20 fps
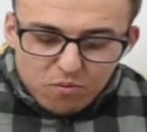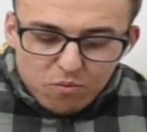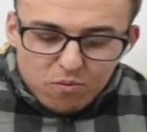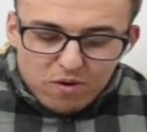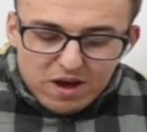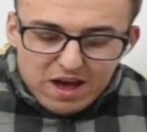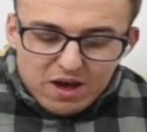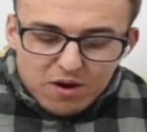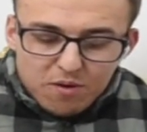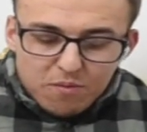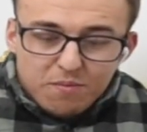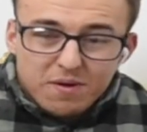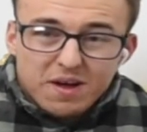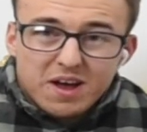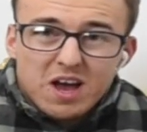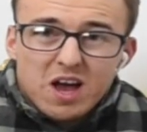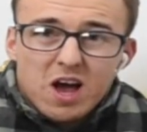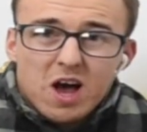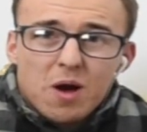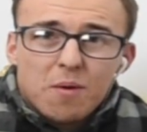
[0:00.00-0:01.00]
wow, but
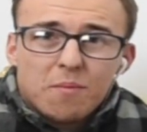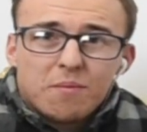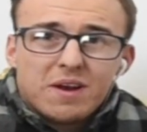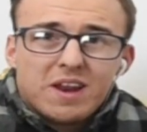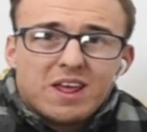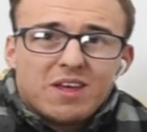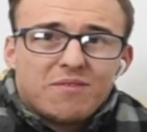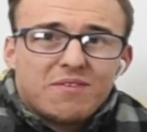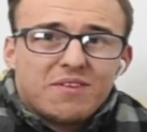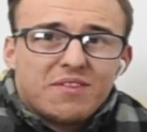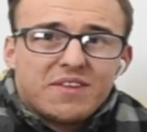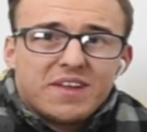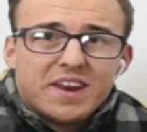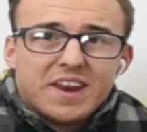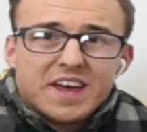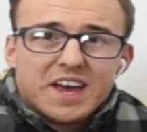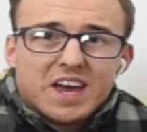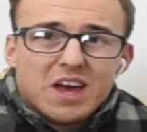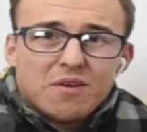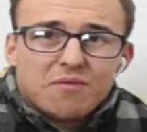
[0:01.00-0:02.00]
can't believe he
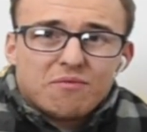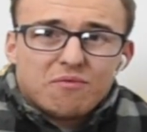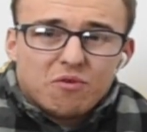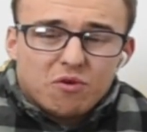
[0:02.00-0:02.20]
didn't get through.